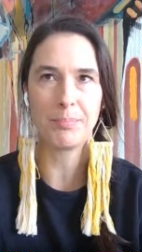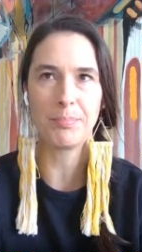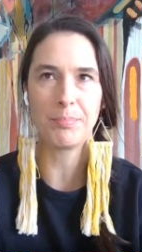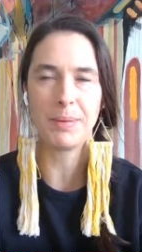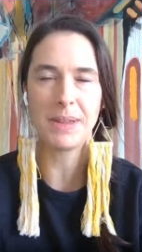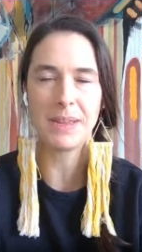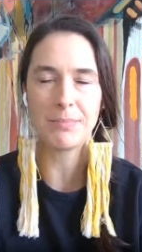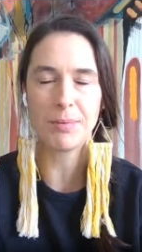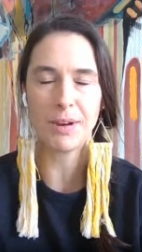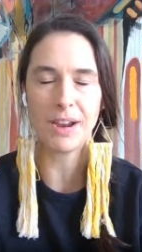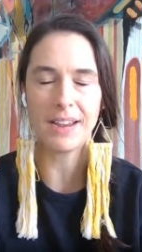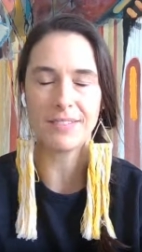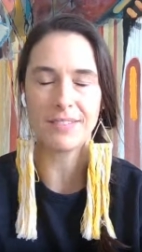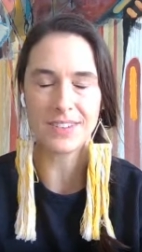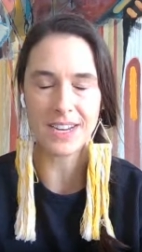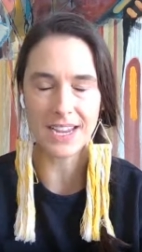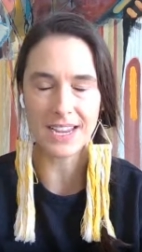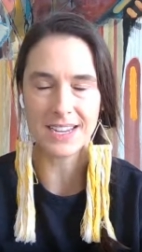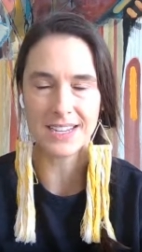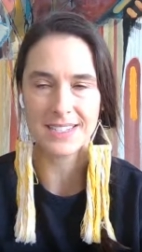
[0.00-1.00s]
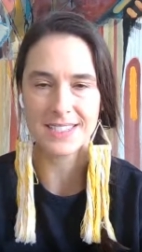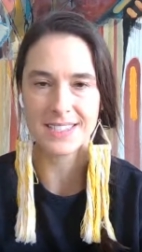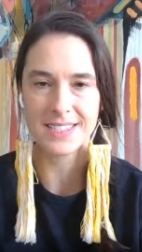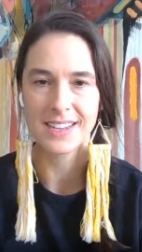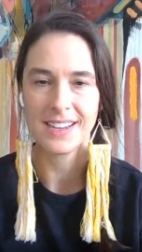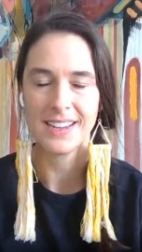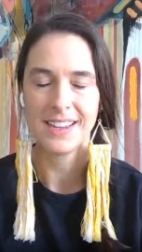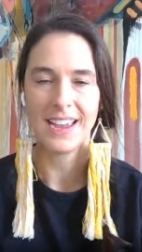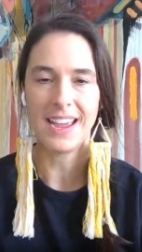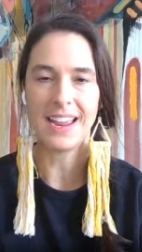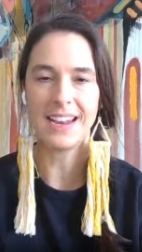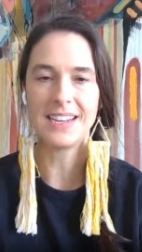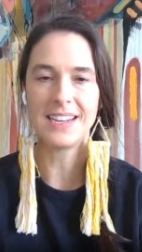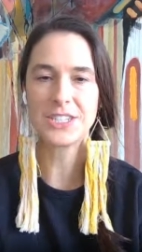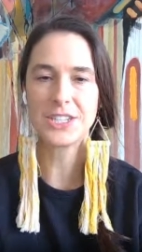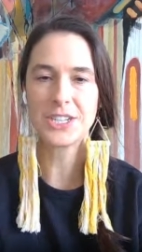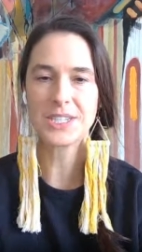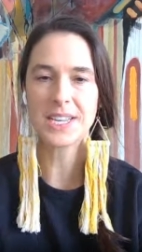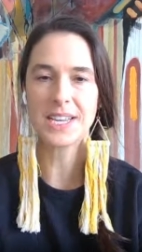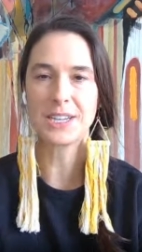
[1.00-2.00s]
Be Brave Days. And mm-hmm. it's
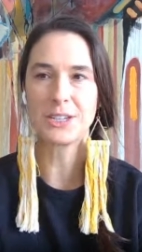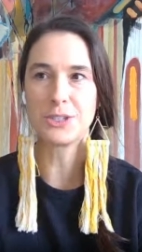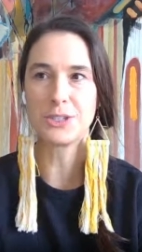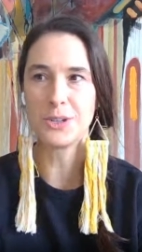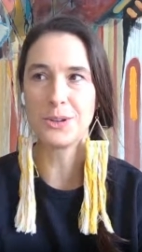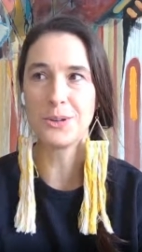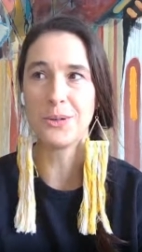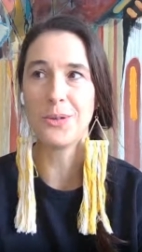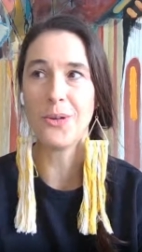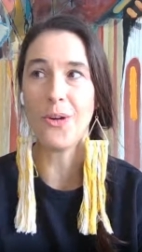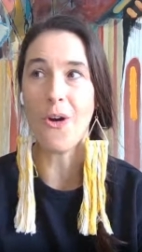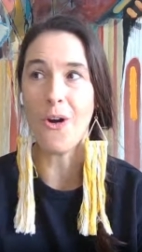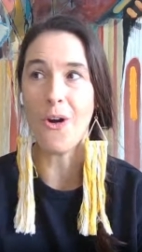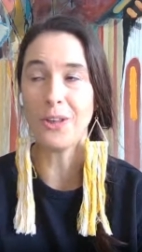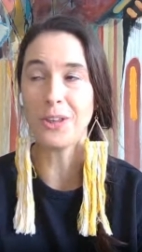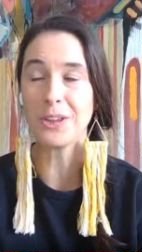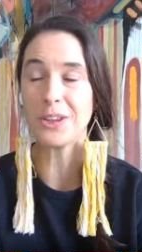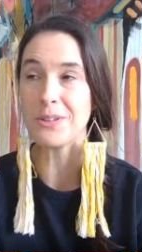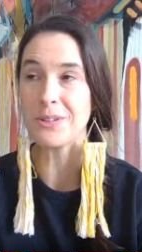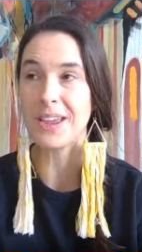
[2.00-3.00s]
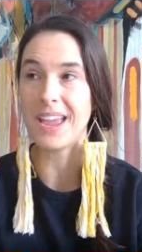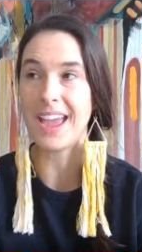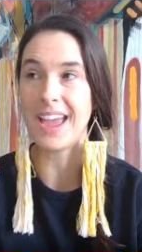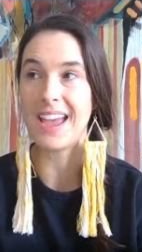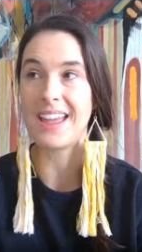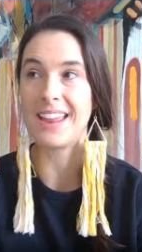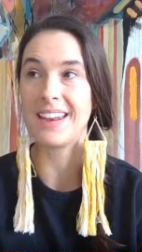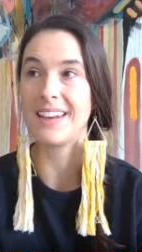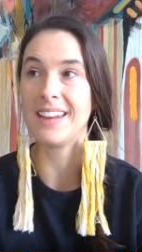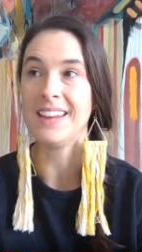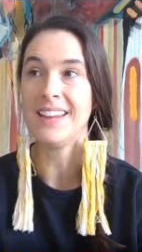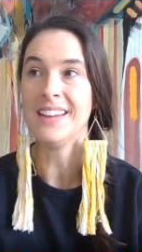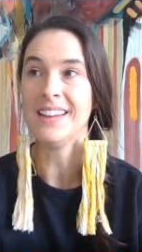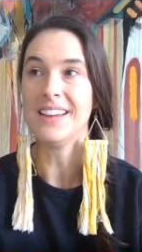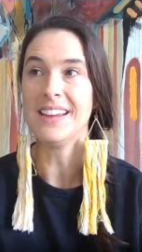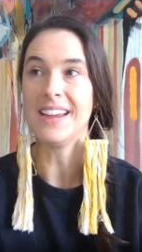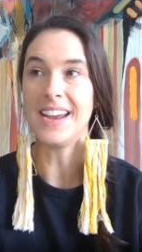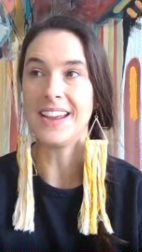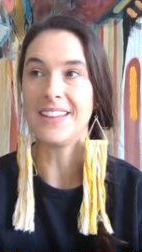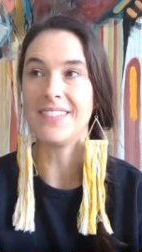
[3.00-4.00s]
just like do all you can
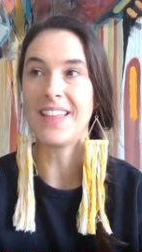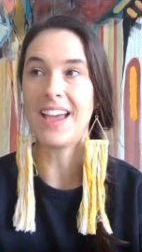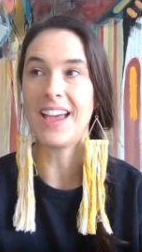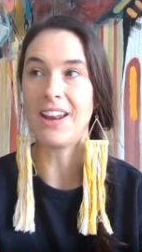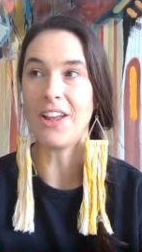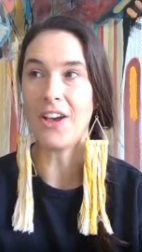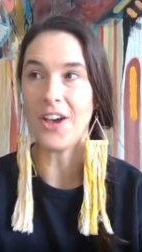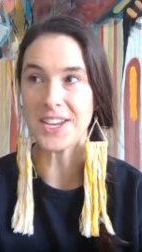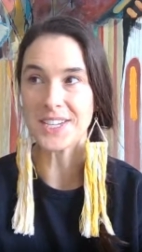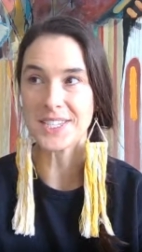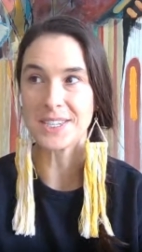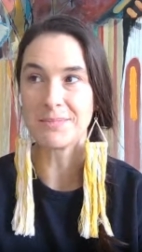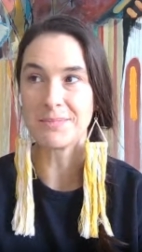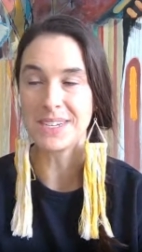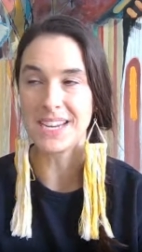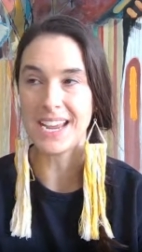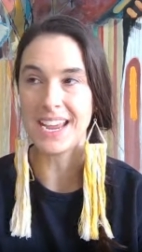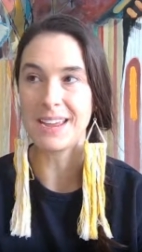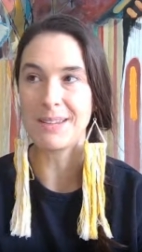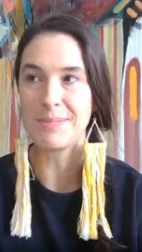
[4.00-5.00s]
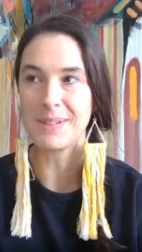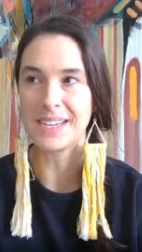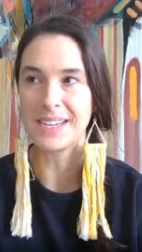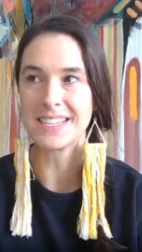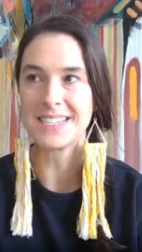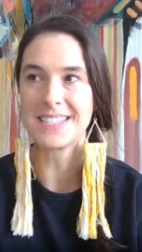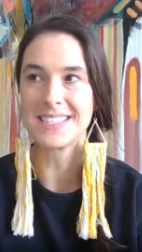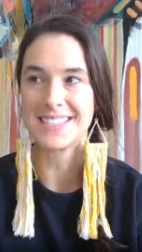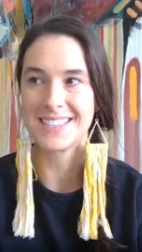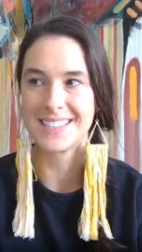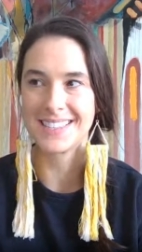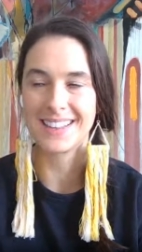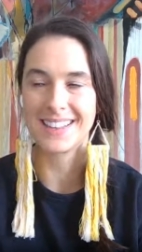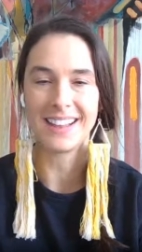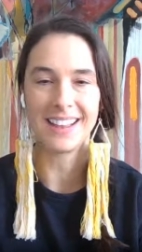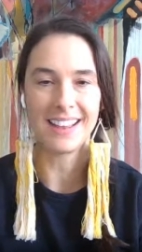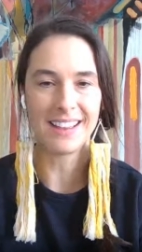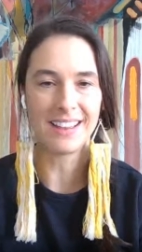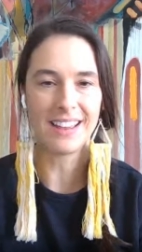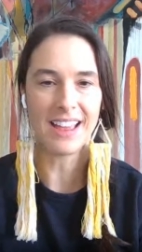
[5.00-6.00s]
in that awesome day because
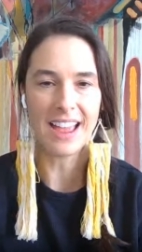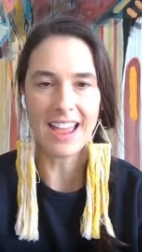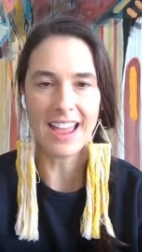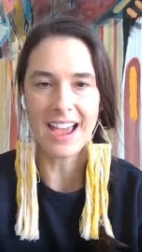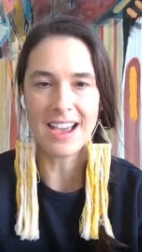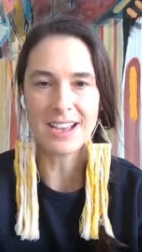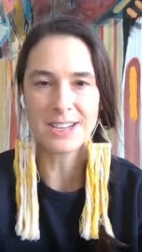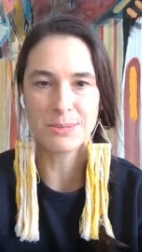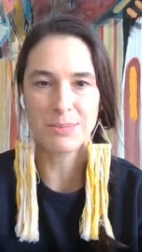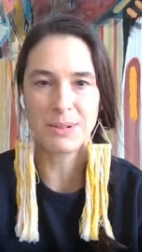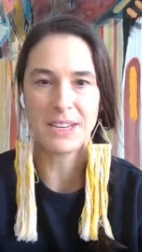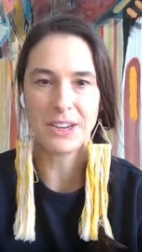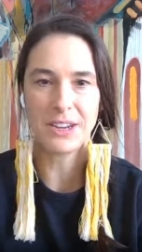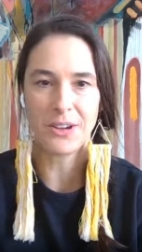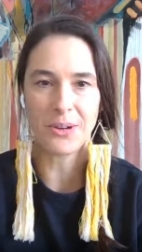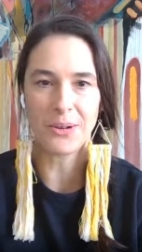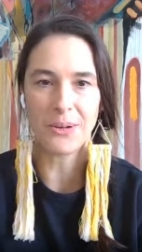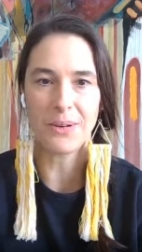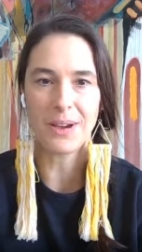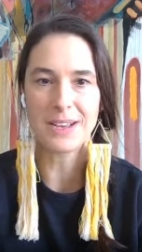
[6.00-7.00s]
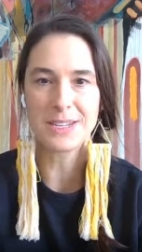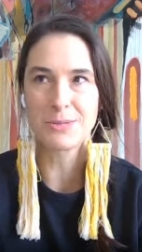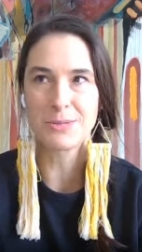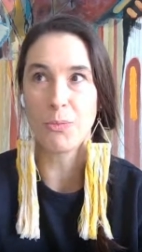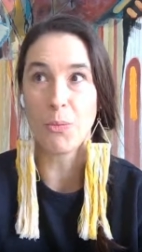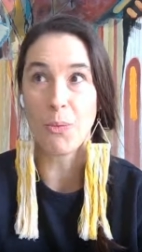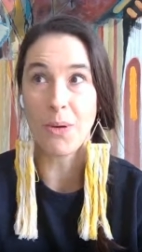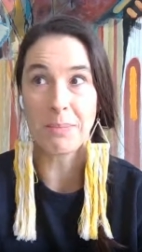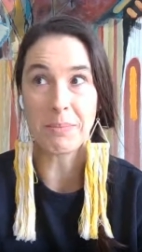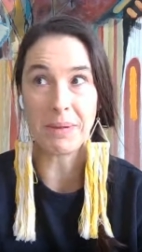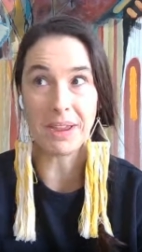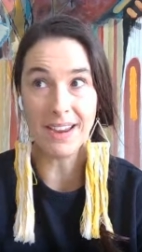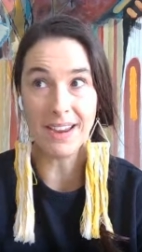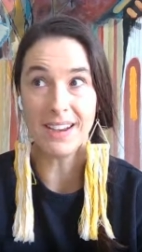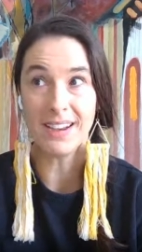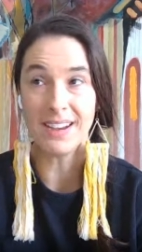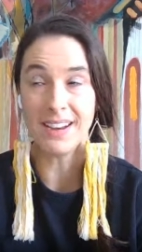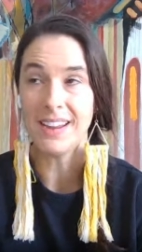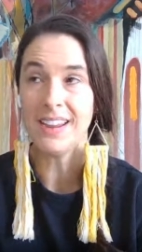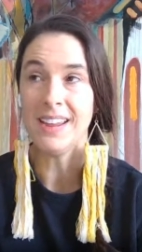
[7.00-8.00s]
as we know as
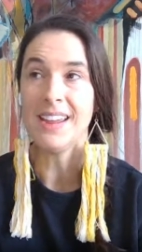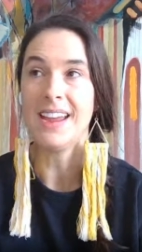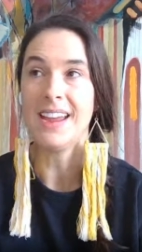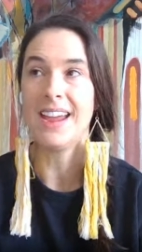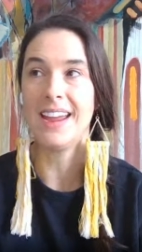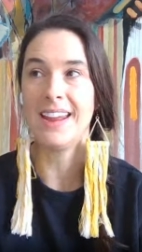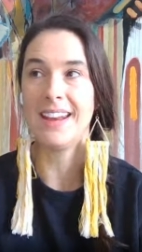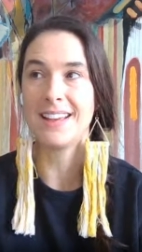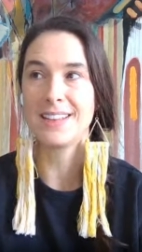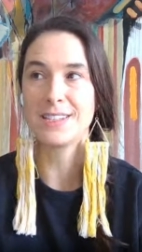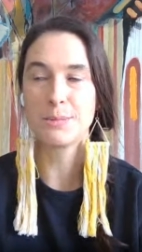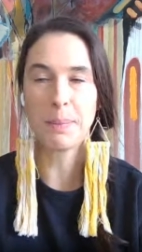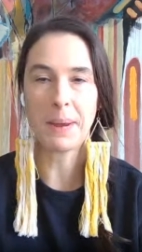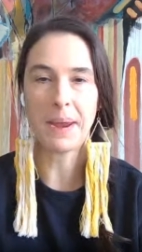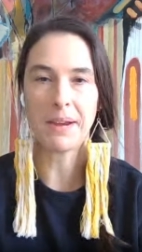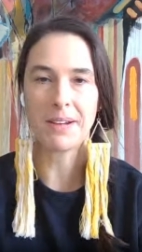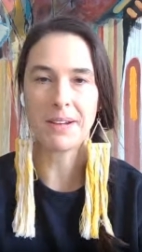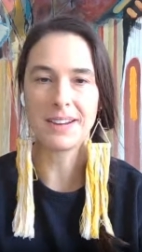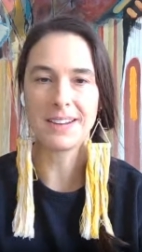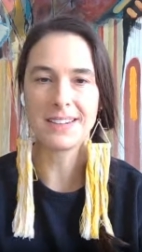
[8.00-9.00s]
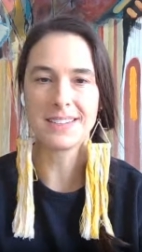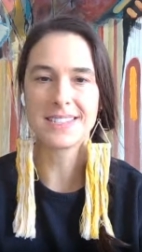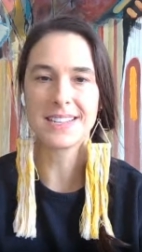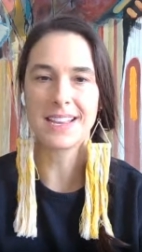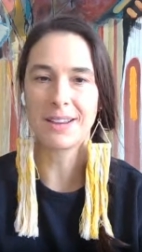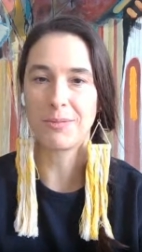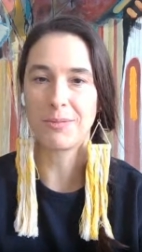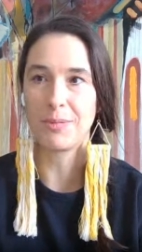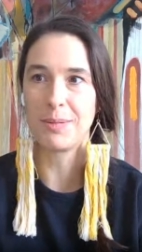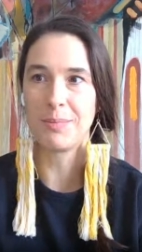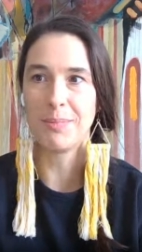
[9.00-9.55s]
women and as parents like we